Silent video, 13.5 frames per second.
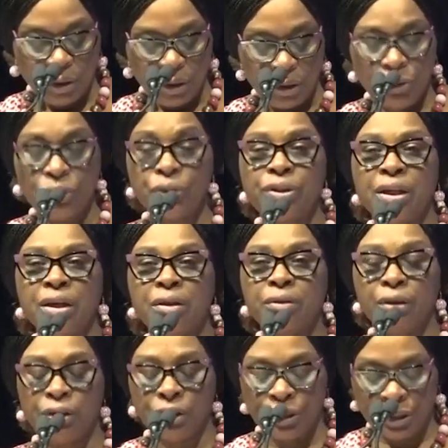New
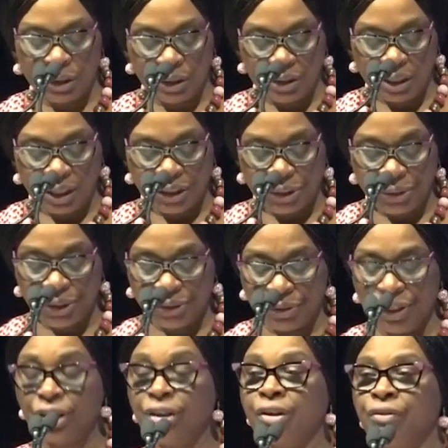technologies are
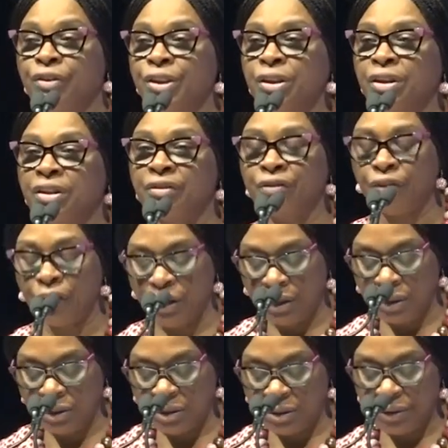triggering innovation in
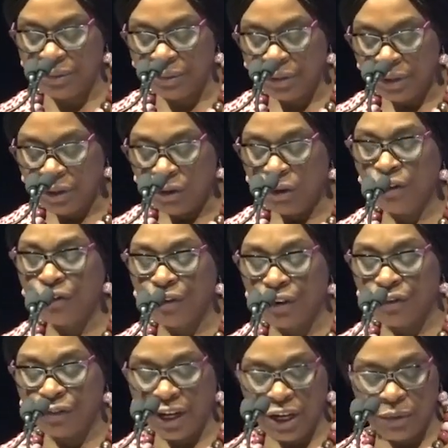finance,
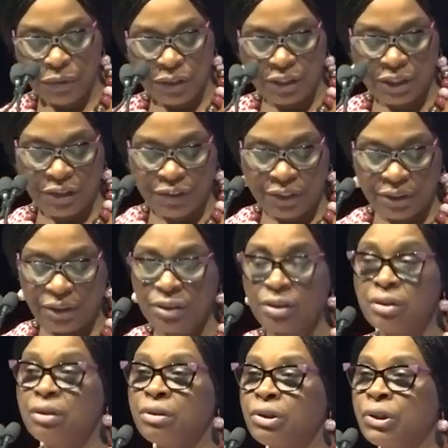offering viable
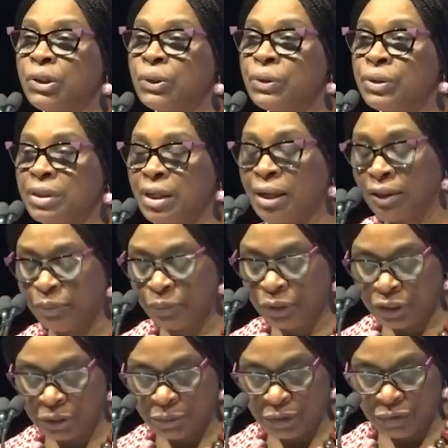services to those at the
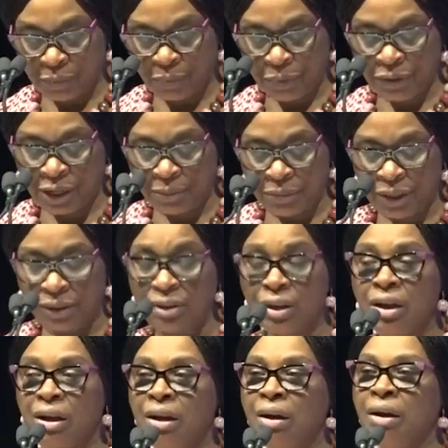bottom of the pyramid.
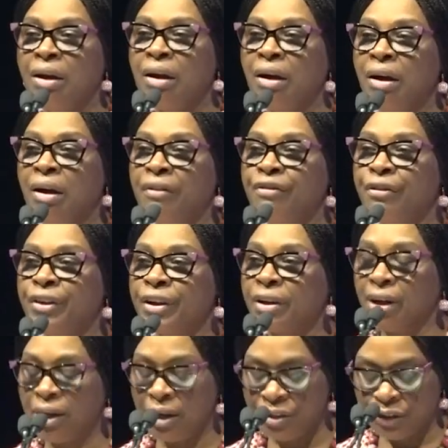
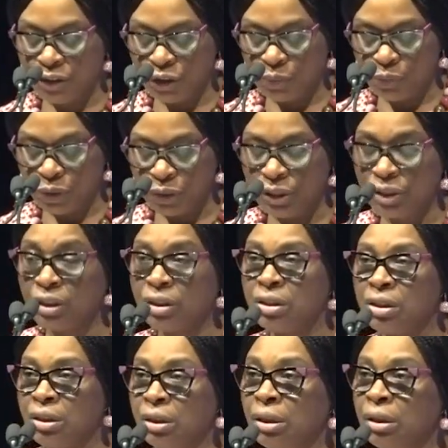Africa has the
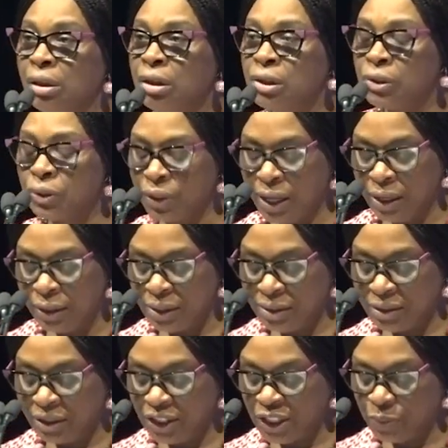opportunity to harness
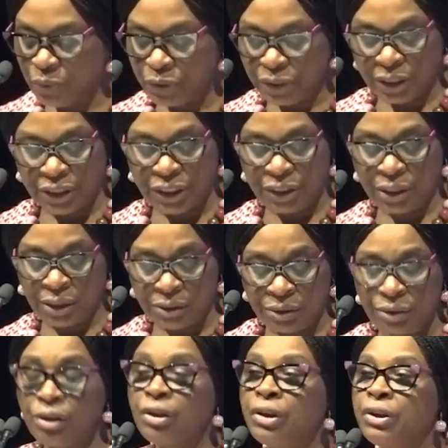these potentials
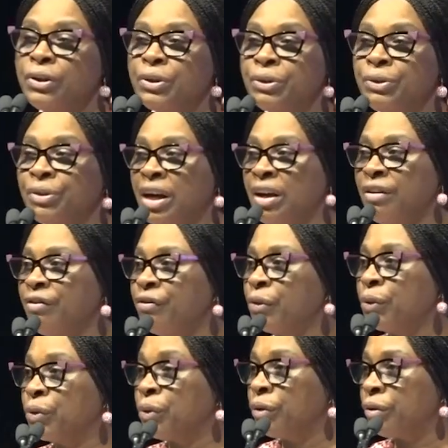to drive
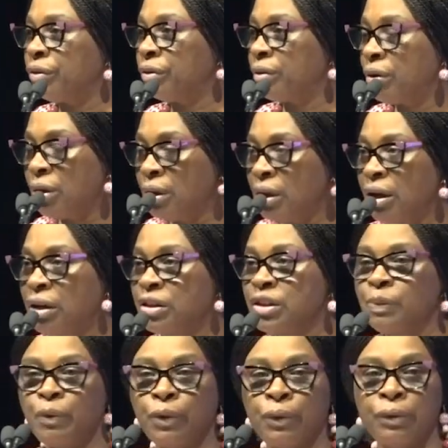growth and
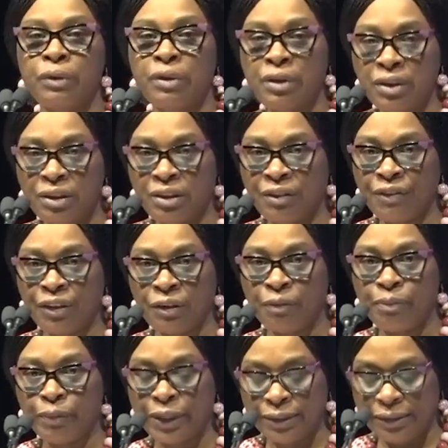spur
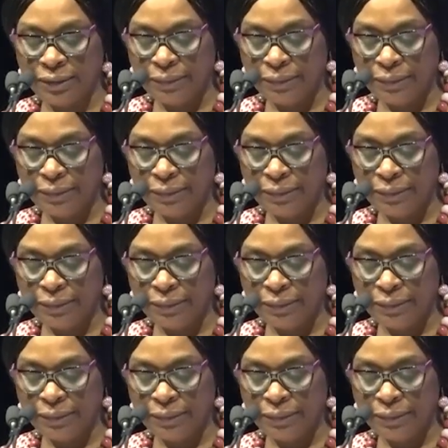development.